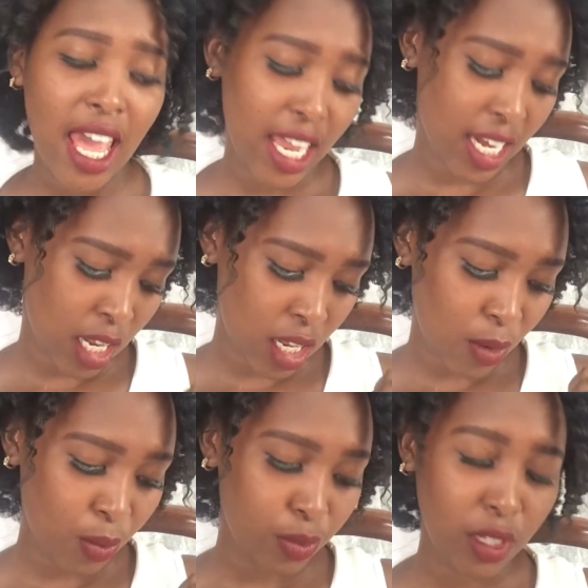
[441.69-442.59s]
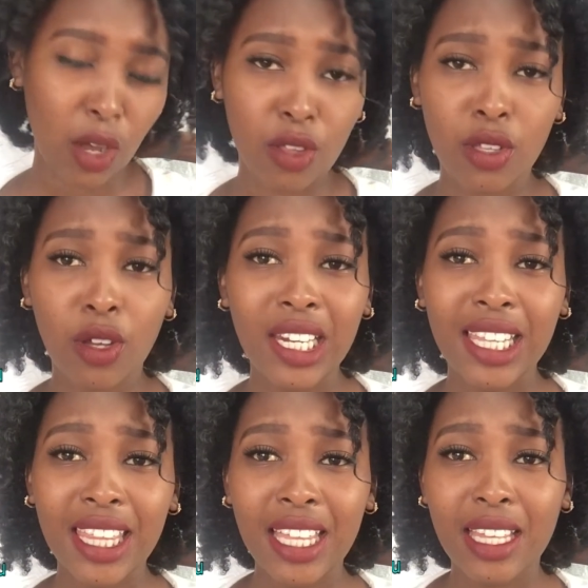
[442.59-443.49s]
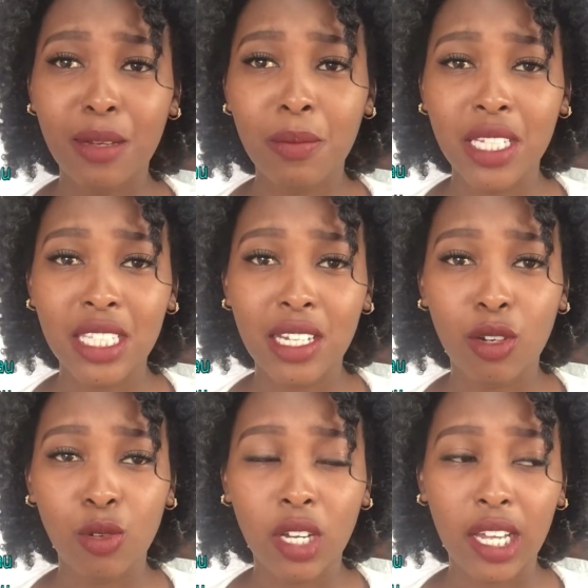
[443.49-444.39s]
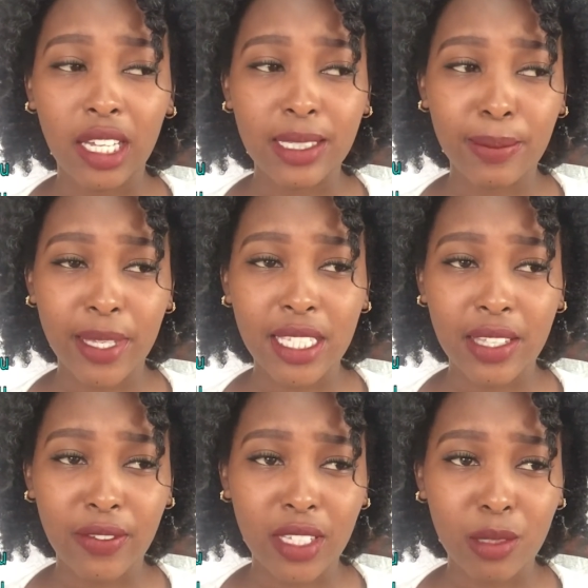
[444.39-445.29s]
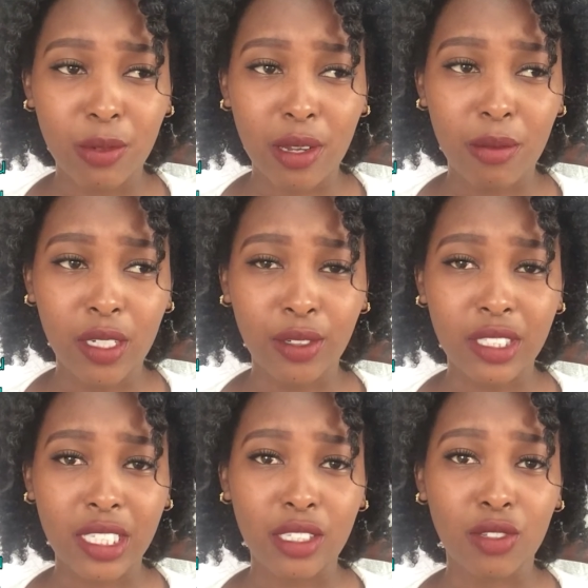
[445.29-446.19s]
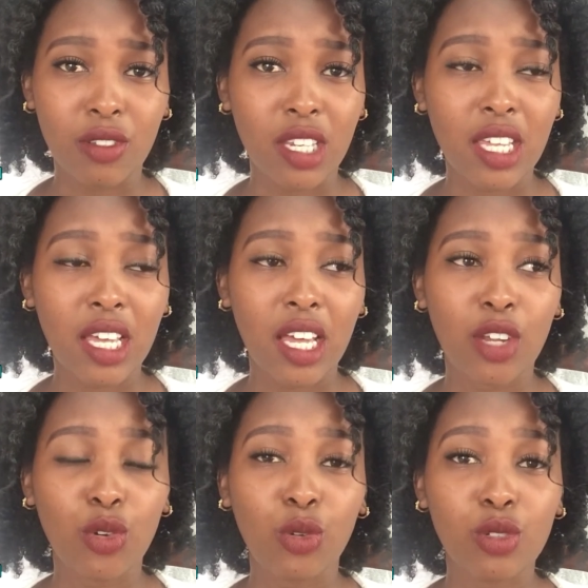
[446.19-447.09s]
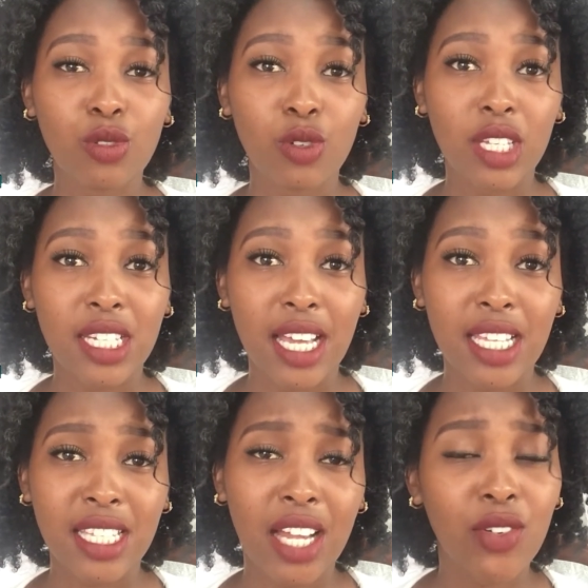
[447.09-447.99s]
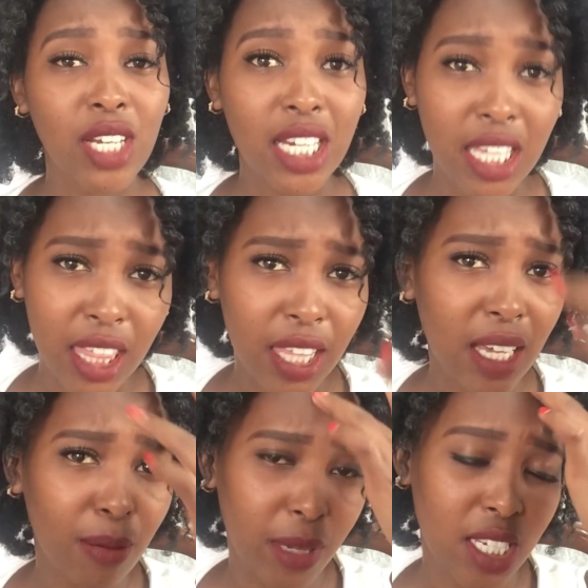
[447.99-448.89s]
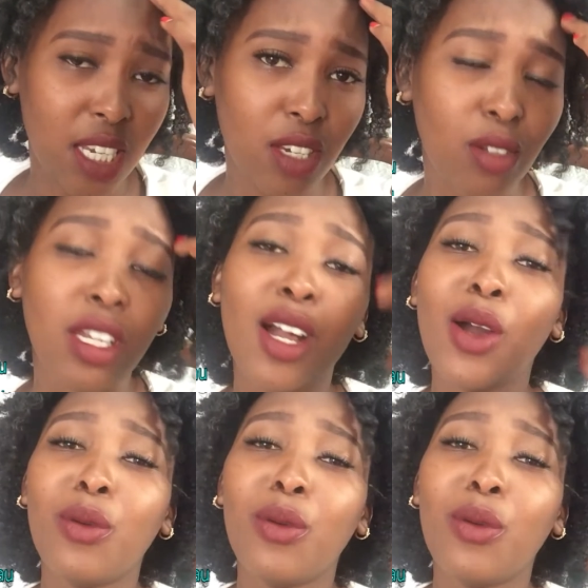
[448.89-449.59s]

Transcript: and the only thing that makes it look expensive is probably because it's unique and also it has a really thick material.